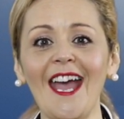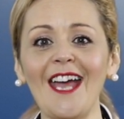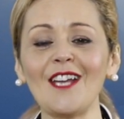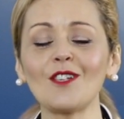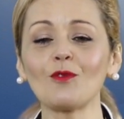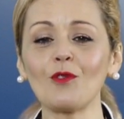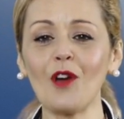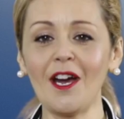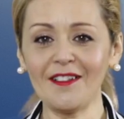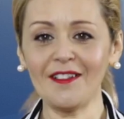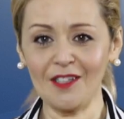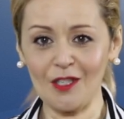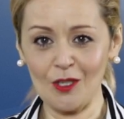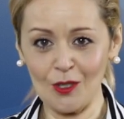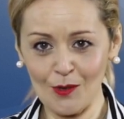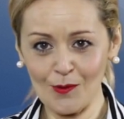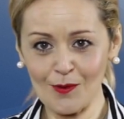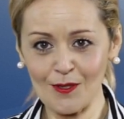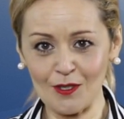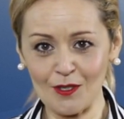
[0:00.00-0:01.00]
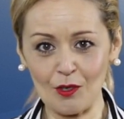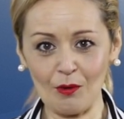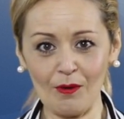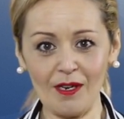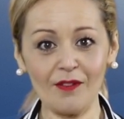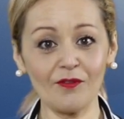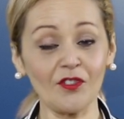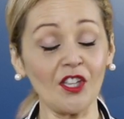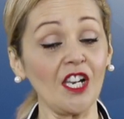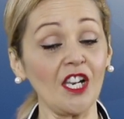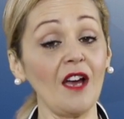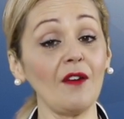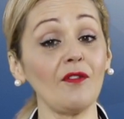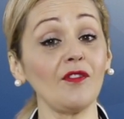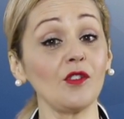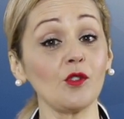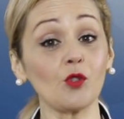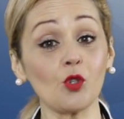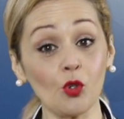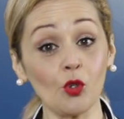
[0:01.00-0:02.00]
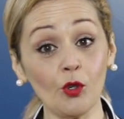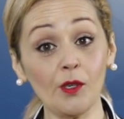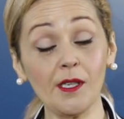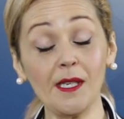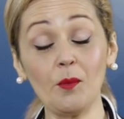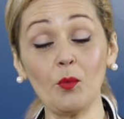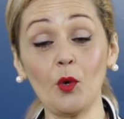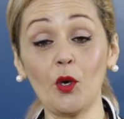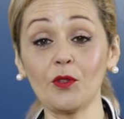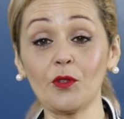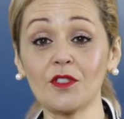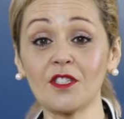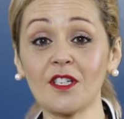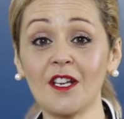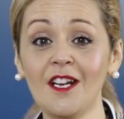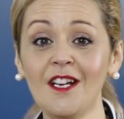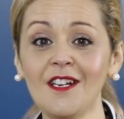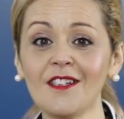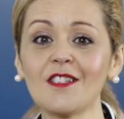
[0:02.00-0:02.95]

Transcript: and write the new story of the life you truly want.